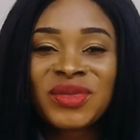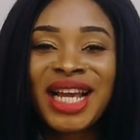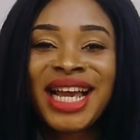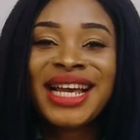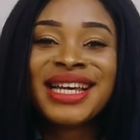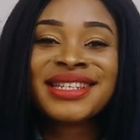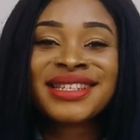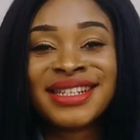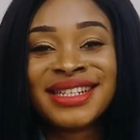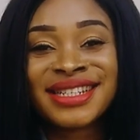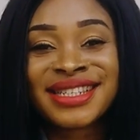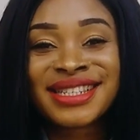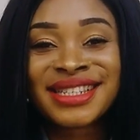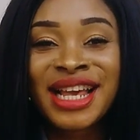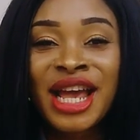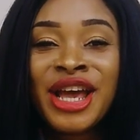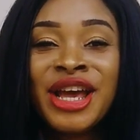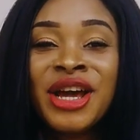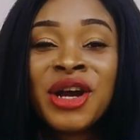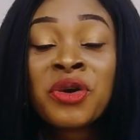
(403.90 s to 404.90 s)
is this.
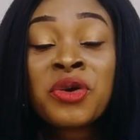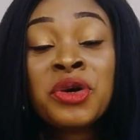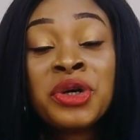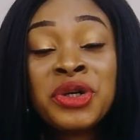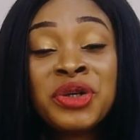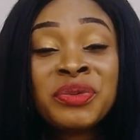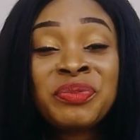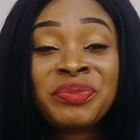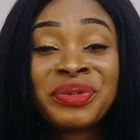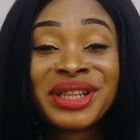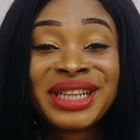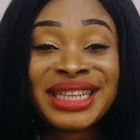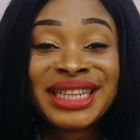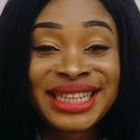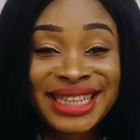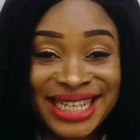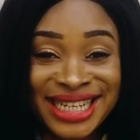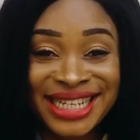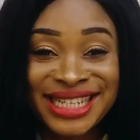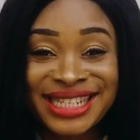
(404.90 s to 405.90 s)
Could you
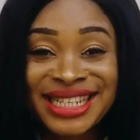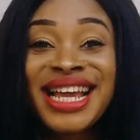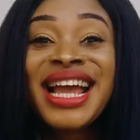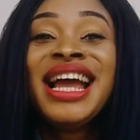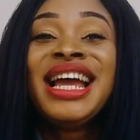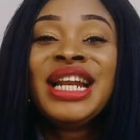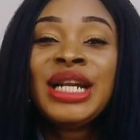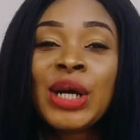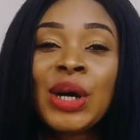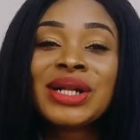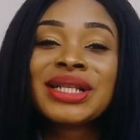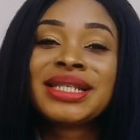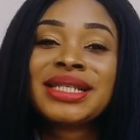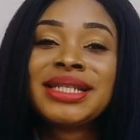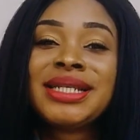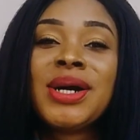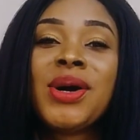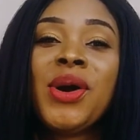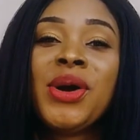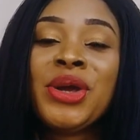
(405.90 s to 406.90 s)
please not
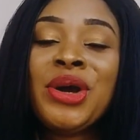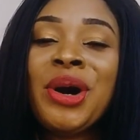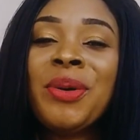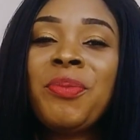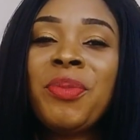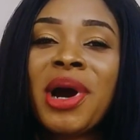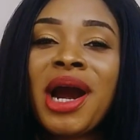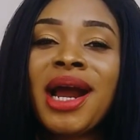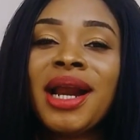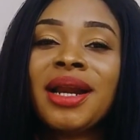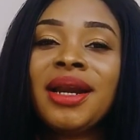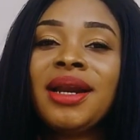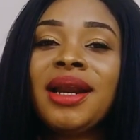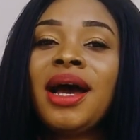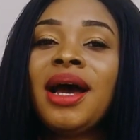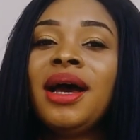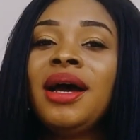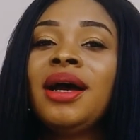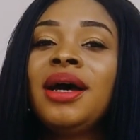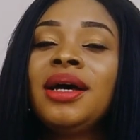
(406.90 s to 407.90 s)
tell your
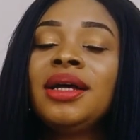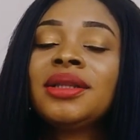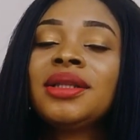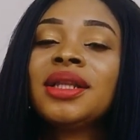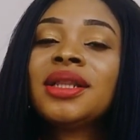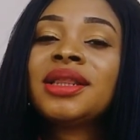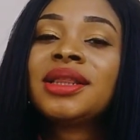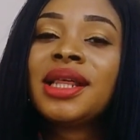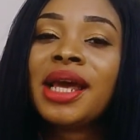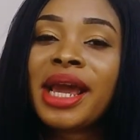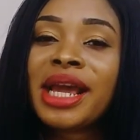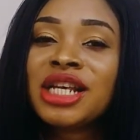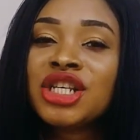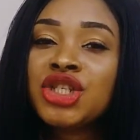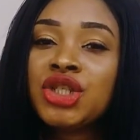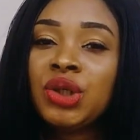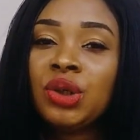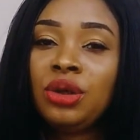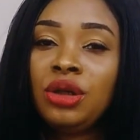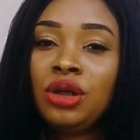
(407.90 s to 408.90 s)
partner the
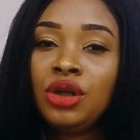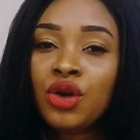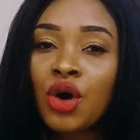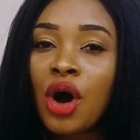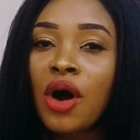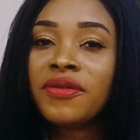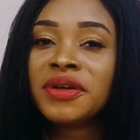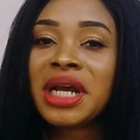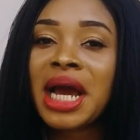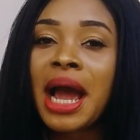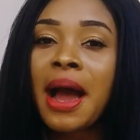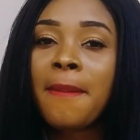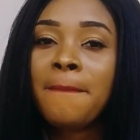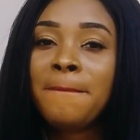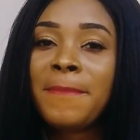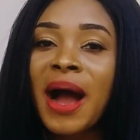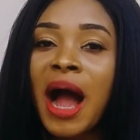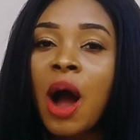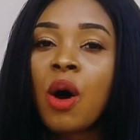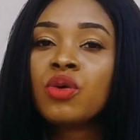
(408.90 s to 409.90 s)
things you loved
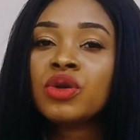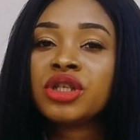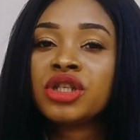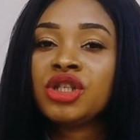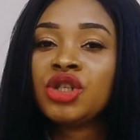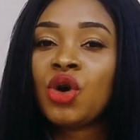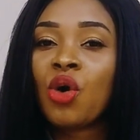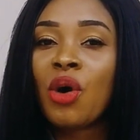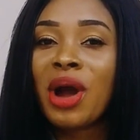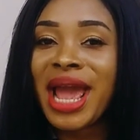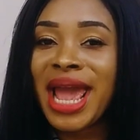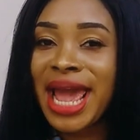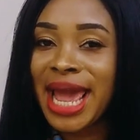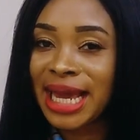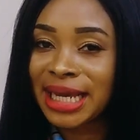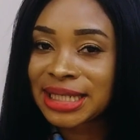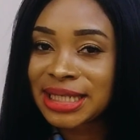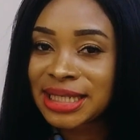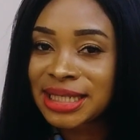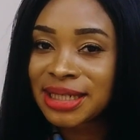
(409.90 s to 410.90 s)
about your
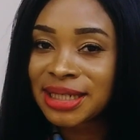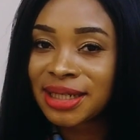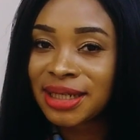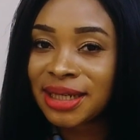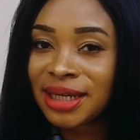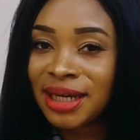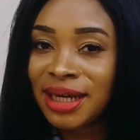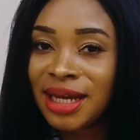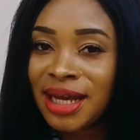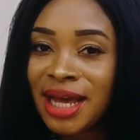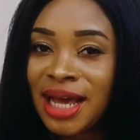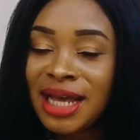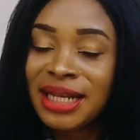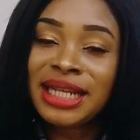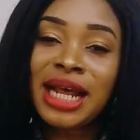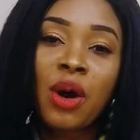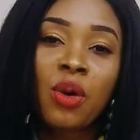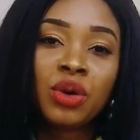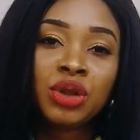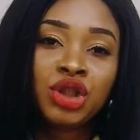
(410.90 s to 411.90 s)
ex?
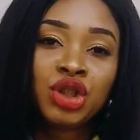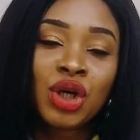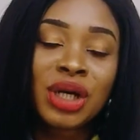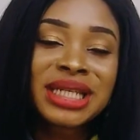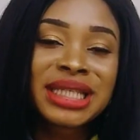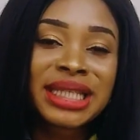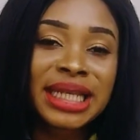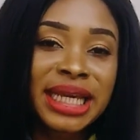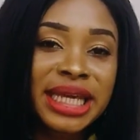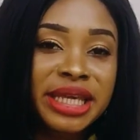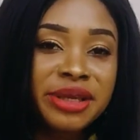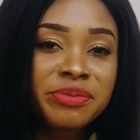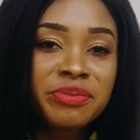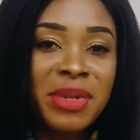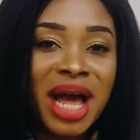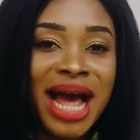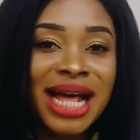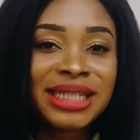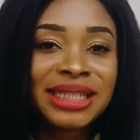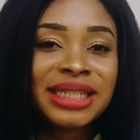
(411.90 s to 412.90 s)
Now, just
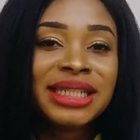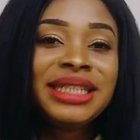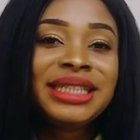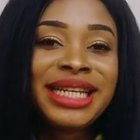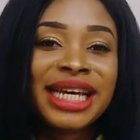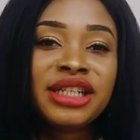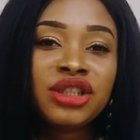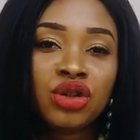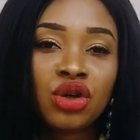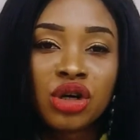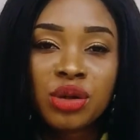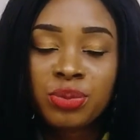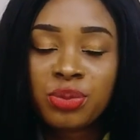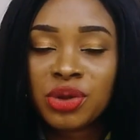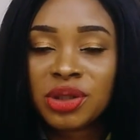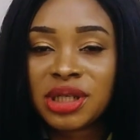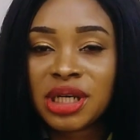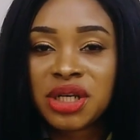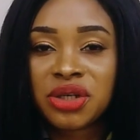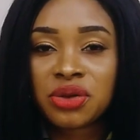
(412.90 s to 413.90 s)
imagine they don't
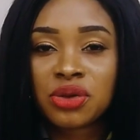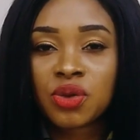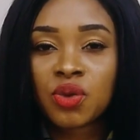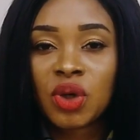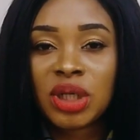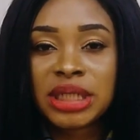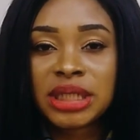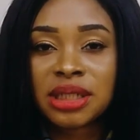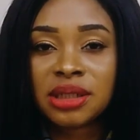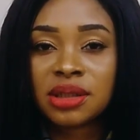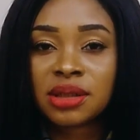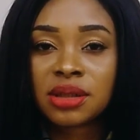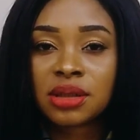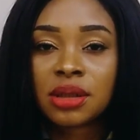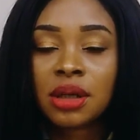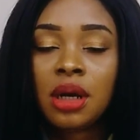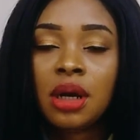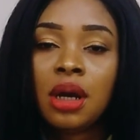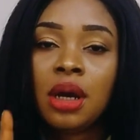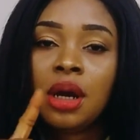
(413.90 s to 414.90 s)
possess those qualities.
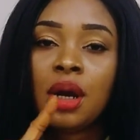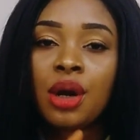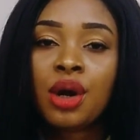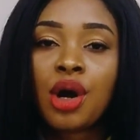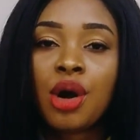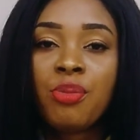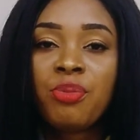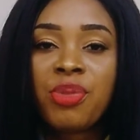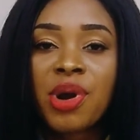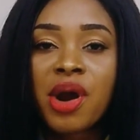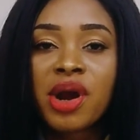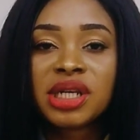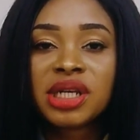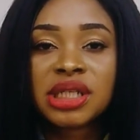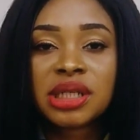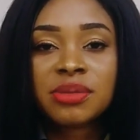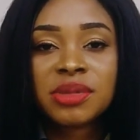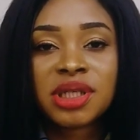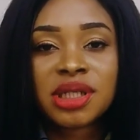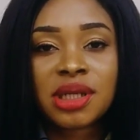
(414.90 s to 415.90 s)

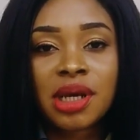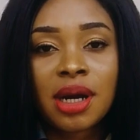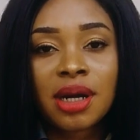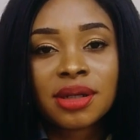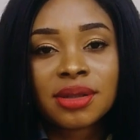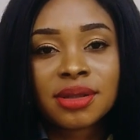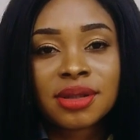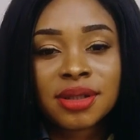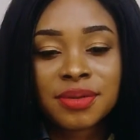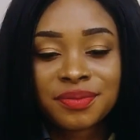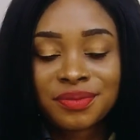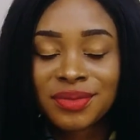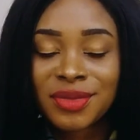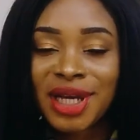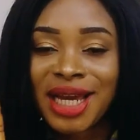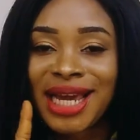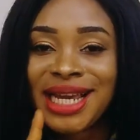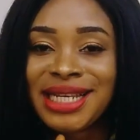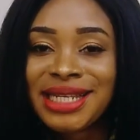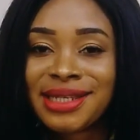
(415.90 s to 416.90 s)
Comparison starts.
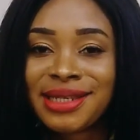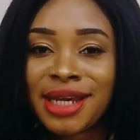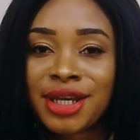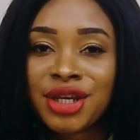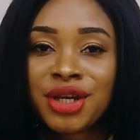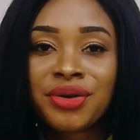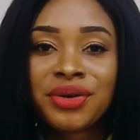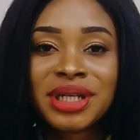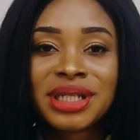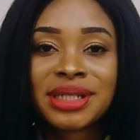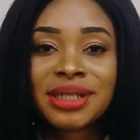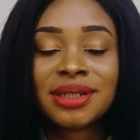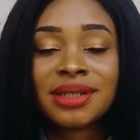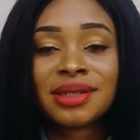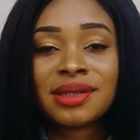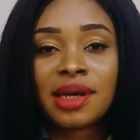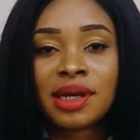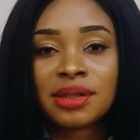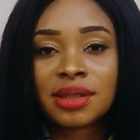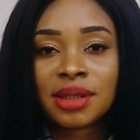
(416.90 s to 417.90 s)
Insecurity
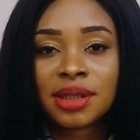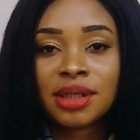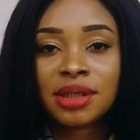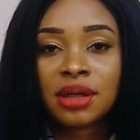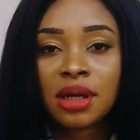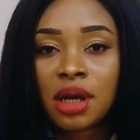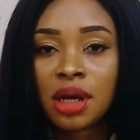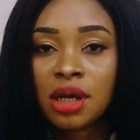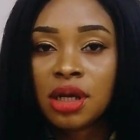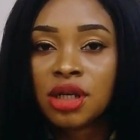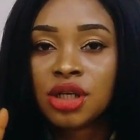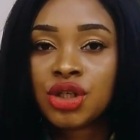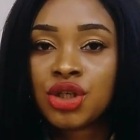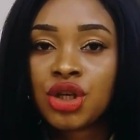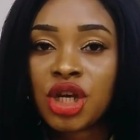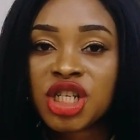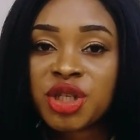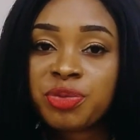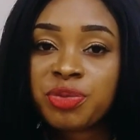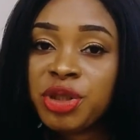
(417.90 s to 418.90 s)
sets in.
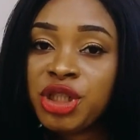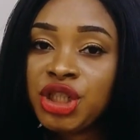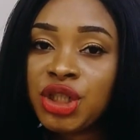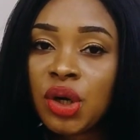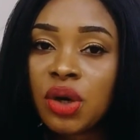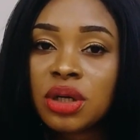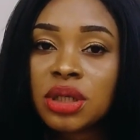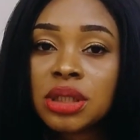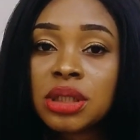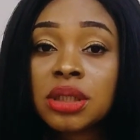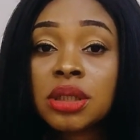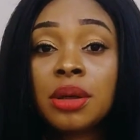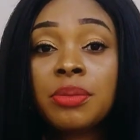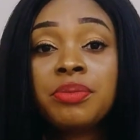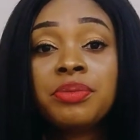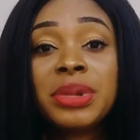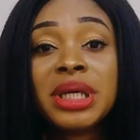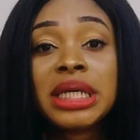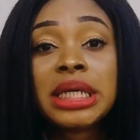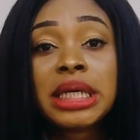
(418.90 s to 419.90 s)
Suspicions
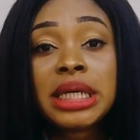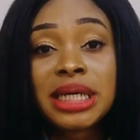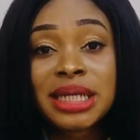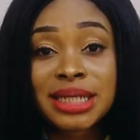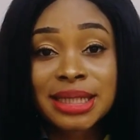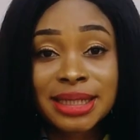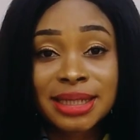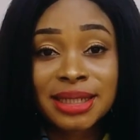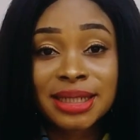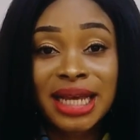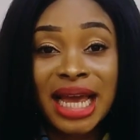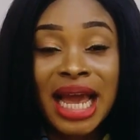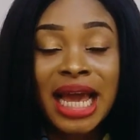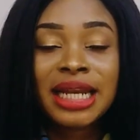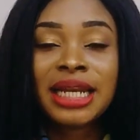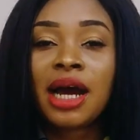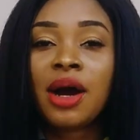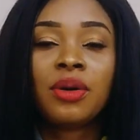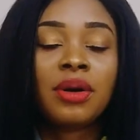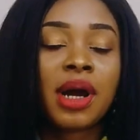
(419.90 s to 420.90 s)
begins.
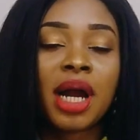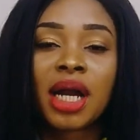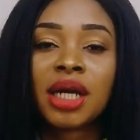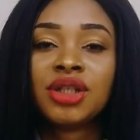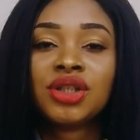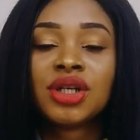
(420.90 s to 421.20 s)
Now, I can